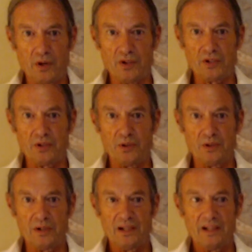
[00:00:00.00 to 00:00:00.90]
who
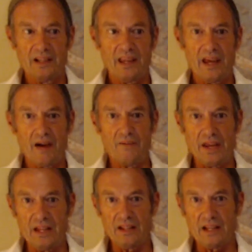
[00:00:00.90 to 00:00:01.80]
have
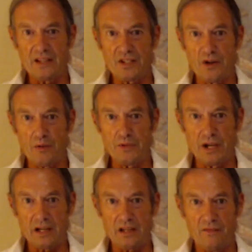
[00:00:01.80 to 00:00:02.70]
healing as their
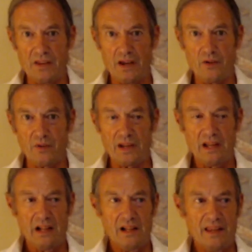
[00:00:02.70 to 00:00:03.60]
objective. They don't
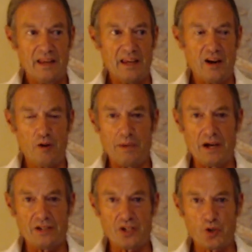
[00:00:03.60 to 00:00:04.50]
care about
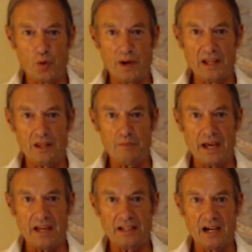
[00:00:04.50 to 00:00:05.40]
destroying the
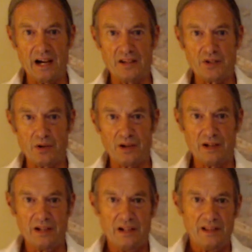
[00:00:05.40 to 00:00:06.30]
bad guys or,
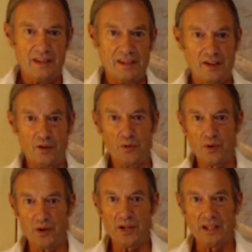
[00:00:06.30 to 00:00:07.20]

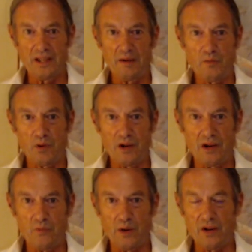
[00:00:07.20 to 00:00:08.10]
hurting them.
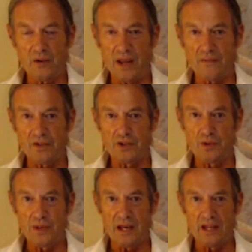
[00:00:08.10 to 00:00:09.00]
We don't have to do
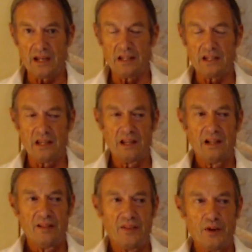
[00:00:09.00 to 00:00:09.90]
that.
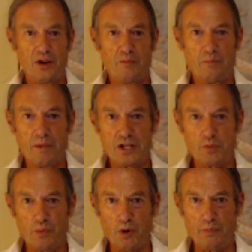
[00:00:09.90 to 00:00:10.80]
You have much
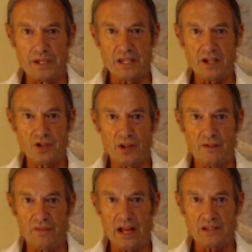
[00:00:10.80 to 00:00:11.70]
more potential if
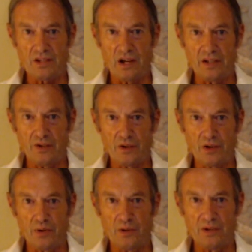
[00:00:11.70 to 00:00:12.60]
that's not your
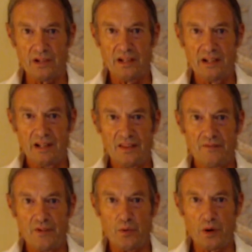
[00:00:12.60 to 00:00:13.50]
goal.
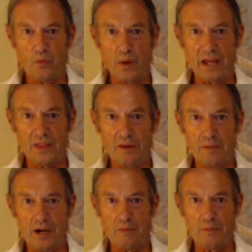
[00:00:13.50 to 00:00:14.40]
If you want to wake them up,